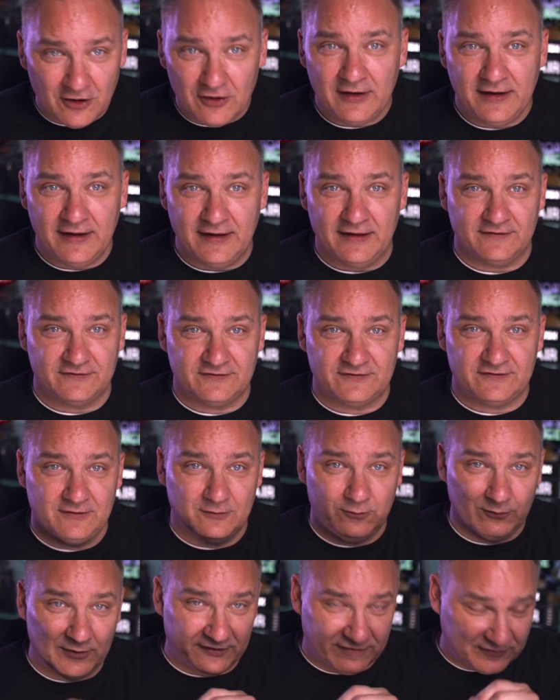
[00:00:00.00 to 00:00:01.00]
hits
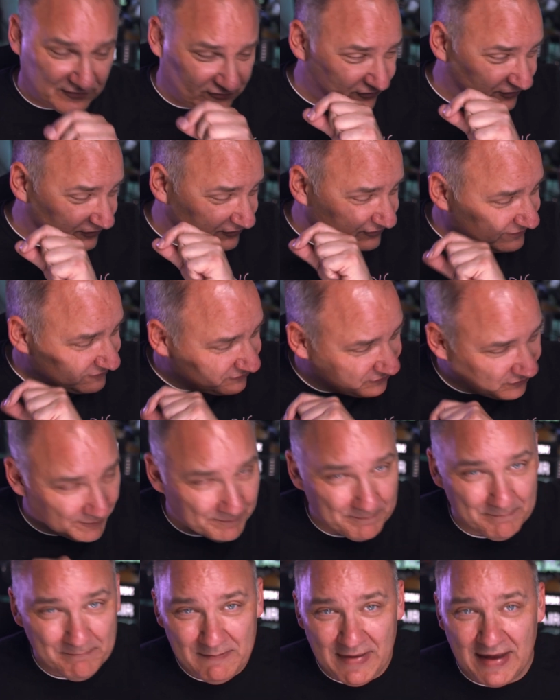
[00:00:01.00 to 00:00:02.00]
with just
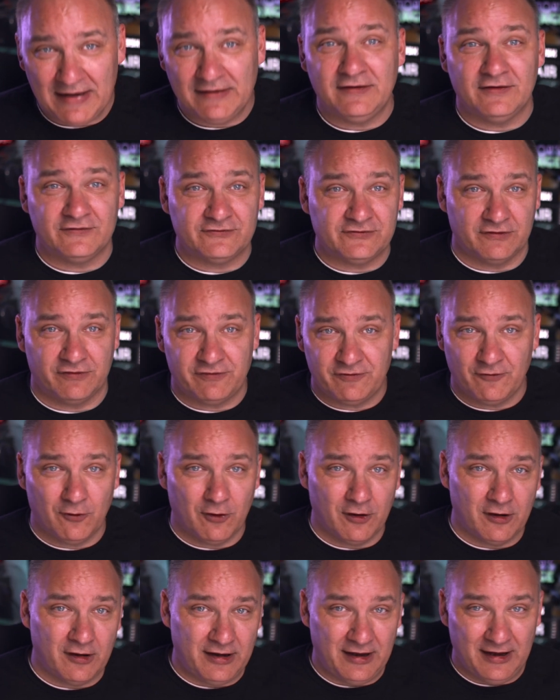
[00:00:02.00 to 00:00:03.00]
tremendous
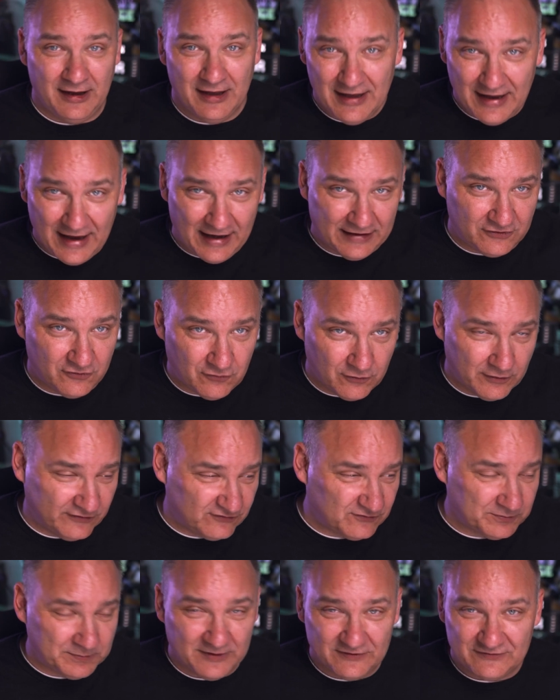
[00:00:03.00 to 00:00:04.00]
authority and
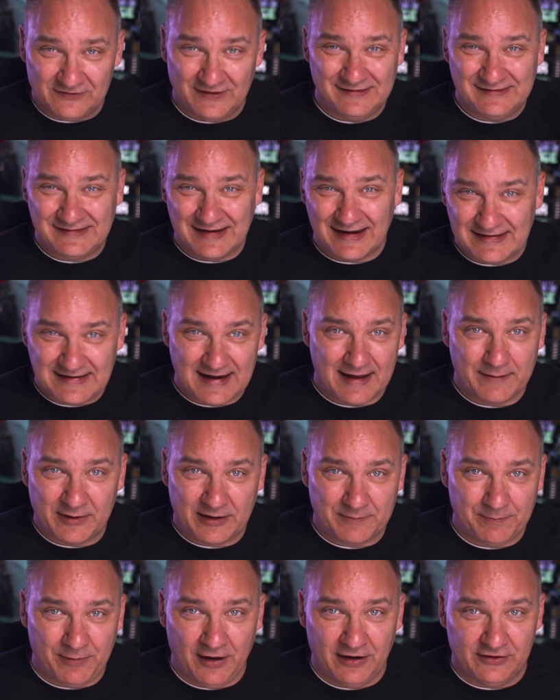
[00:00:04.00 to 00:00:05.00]
crispness and
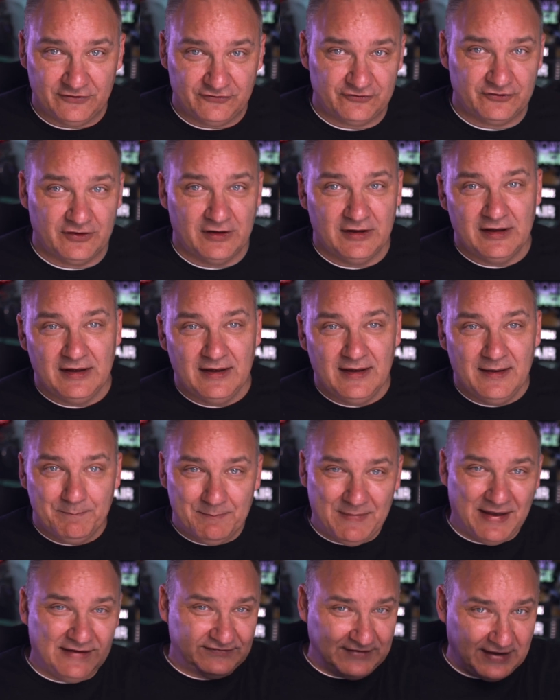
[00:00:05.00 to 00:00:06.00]
dynamic punch.
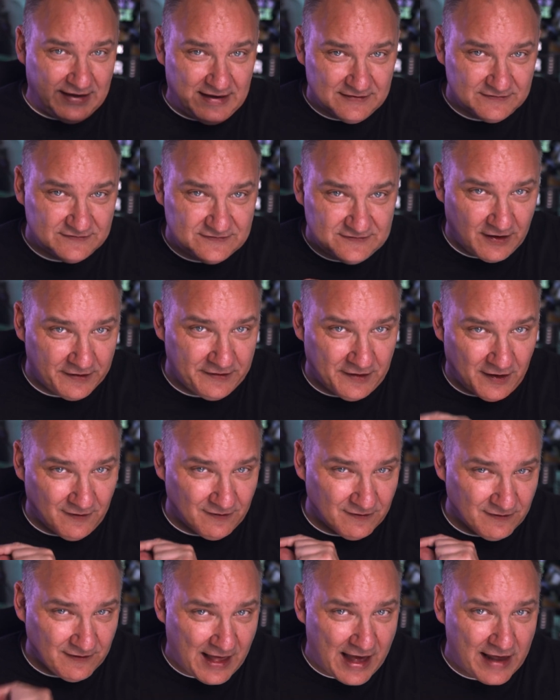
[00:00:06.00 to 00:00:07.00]
Meze has done a
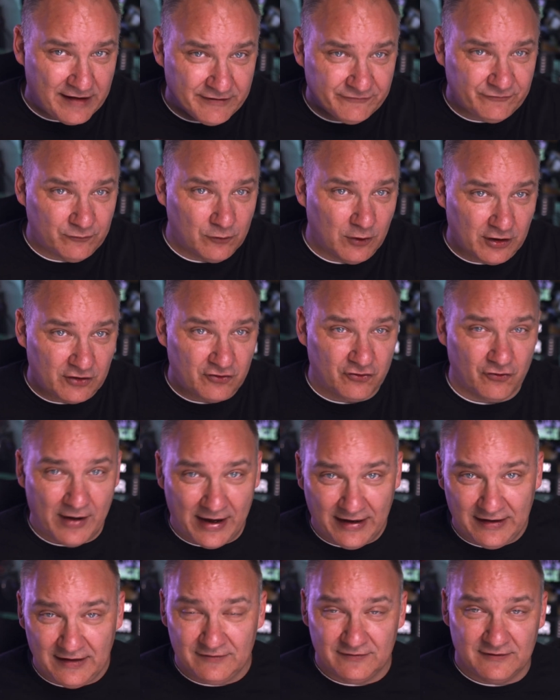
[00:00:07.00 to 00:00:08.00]
lot of work
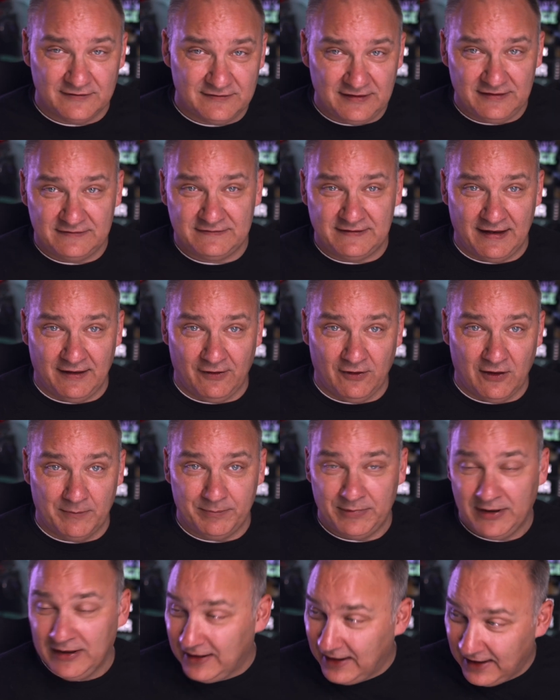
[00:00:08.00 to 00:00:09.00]
cranking the detail up,
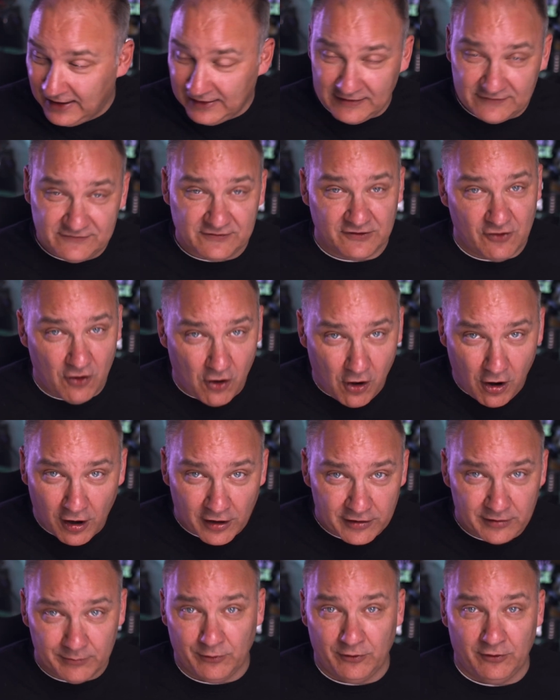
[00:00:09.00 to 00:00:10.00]
and it's an
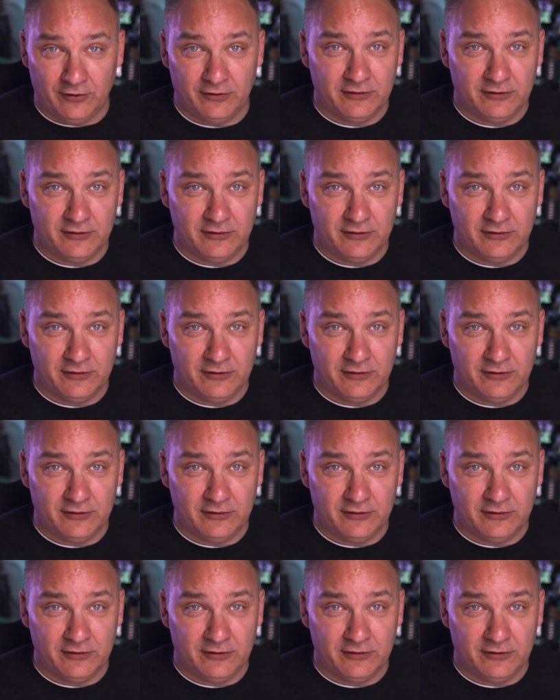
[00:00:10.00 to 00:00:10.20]
audible